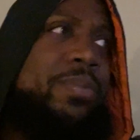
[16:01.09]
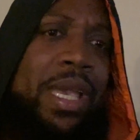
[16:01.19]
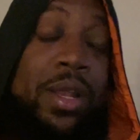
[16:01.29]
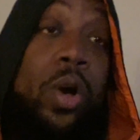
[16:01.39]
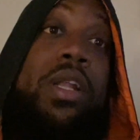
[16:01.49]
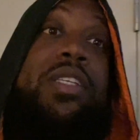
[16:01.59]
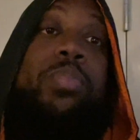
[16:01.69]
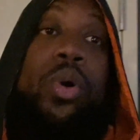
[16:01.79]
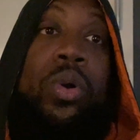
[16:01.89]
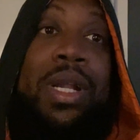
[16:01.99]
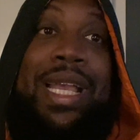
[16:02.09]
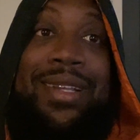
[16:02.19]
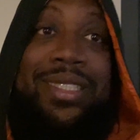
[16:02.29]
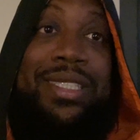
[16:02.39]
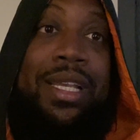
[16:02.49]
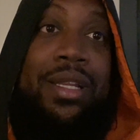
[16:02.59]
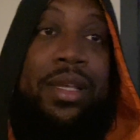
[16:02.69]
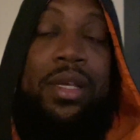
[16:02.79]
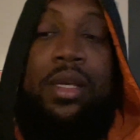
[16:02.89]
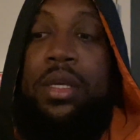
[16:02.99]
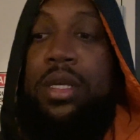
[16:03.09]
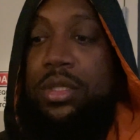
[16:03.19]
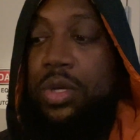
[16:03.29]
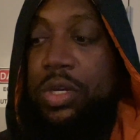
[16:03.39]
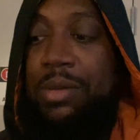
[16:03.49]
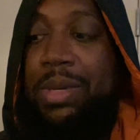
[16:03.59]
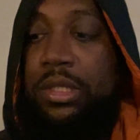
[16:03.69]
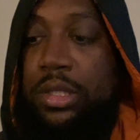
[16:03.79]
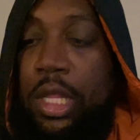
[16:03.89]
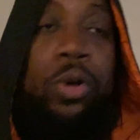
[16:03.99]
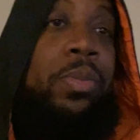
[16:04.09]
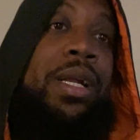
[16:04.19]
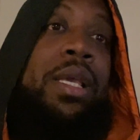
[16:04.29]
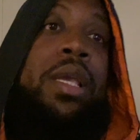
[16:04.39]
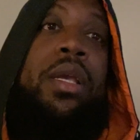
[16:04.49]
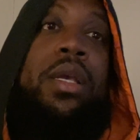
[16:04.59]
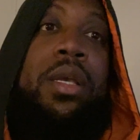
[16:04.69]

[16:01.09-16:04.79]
man, all this boring ass shit is gonna give me slow money